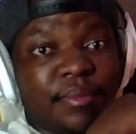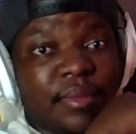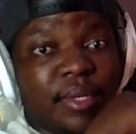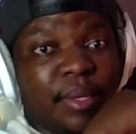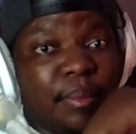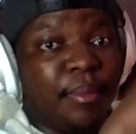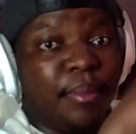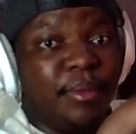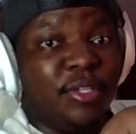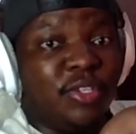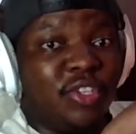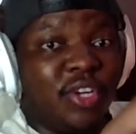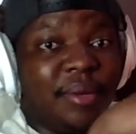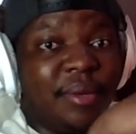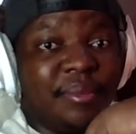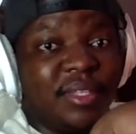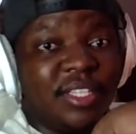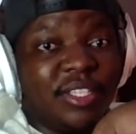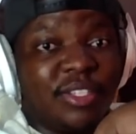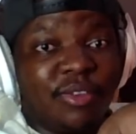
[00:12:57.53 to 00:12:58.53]
Probably
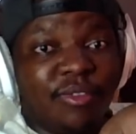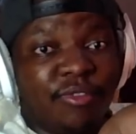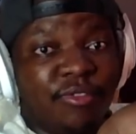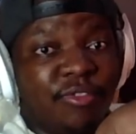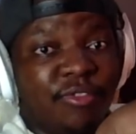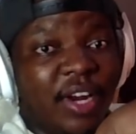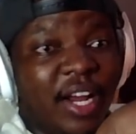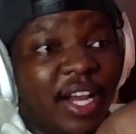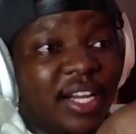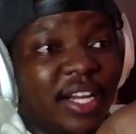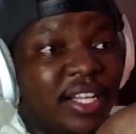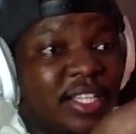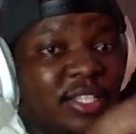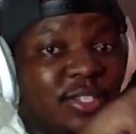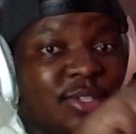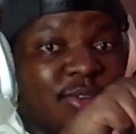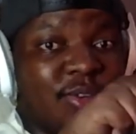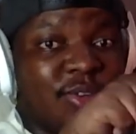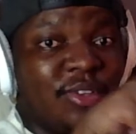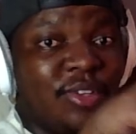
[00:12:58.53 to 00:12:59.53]
drop this on Friday,
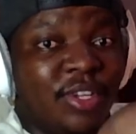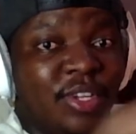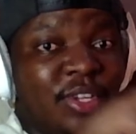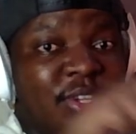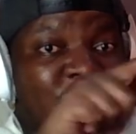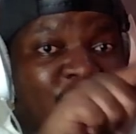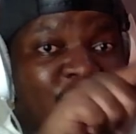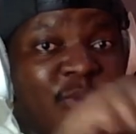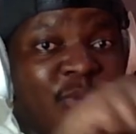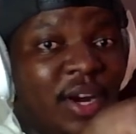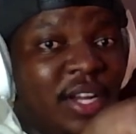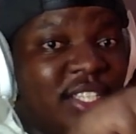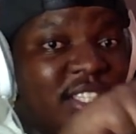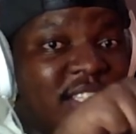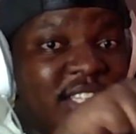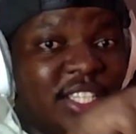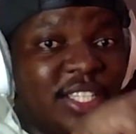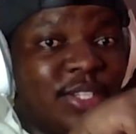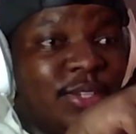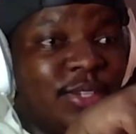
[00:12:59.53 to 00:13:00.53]
so you're
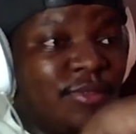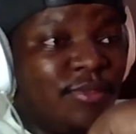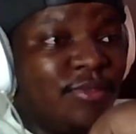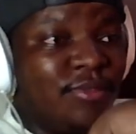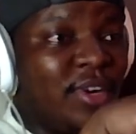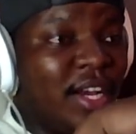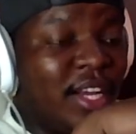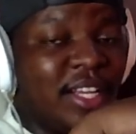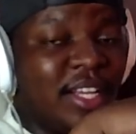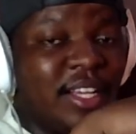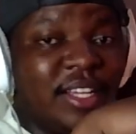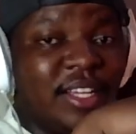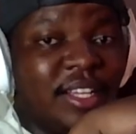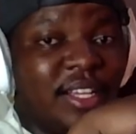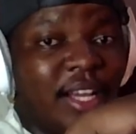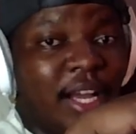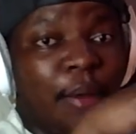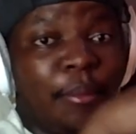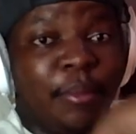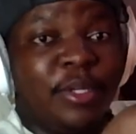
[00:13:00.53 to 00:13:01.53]
watching this on Friday.
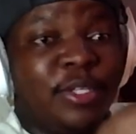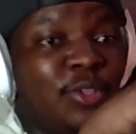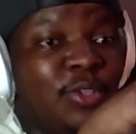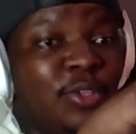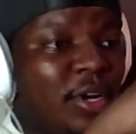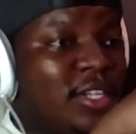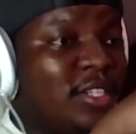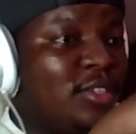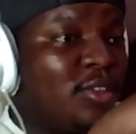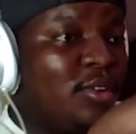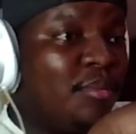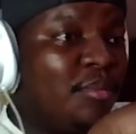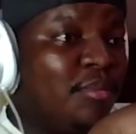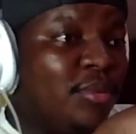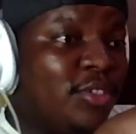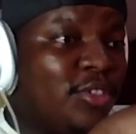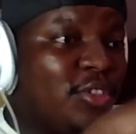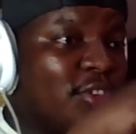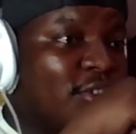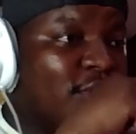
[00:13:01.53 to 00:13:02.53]
I'm enjoying Doom
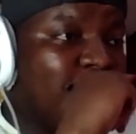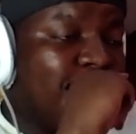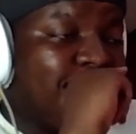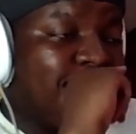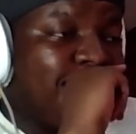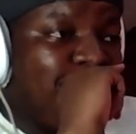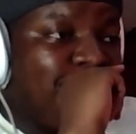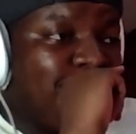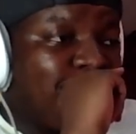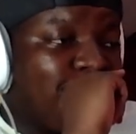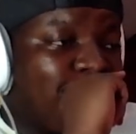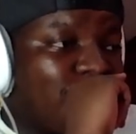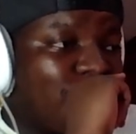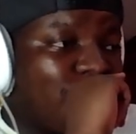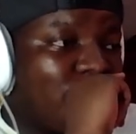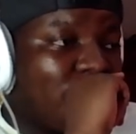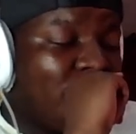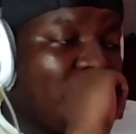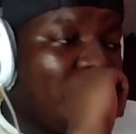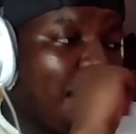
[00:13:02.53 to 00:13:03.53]
Patrol.
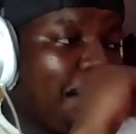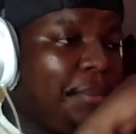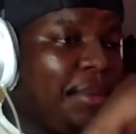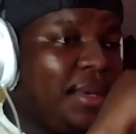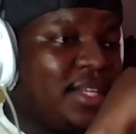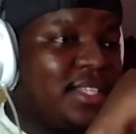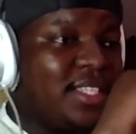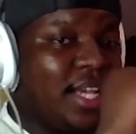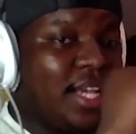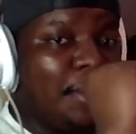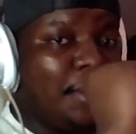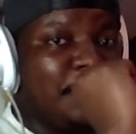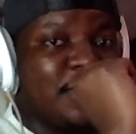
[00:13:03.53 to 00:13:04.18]
Big time.